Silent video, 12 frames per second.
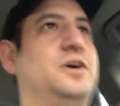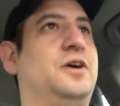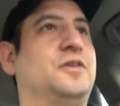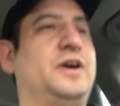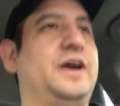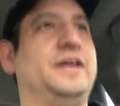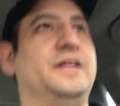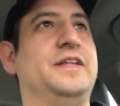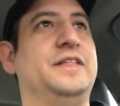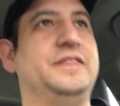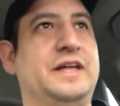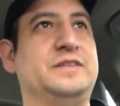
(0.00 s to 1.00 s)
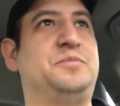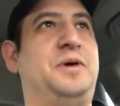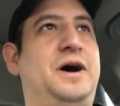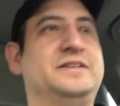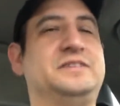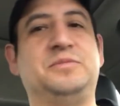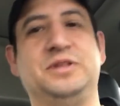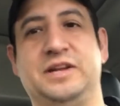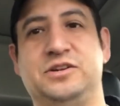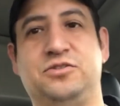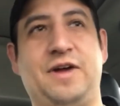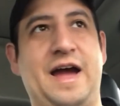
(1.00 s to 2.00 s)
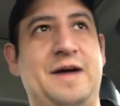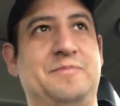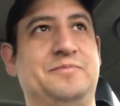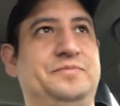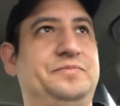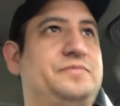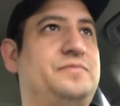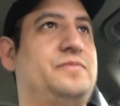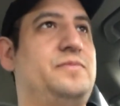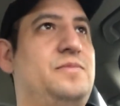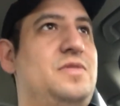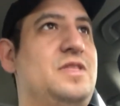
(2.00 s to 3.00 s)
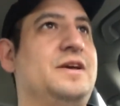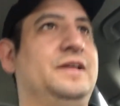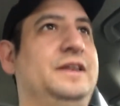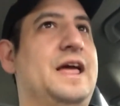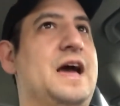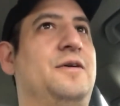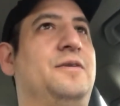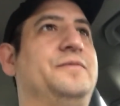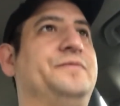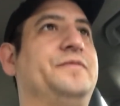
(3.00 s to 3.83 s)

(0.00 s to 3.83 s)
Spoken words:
okay, that's possibly a trap. Now,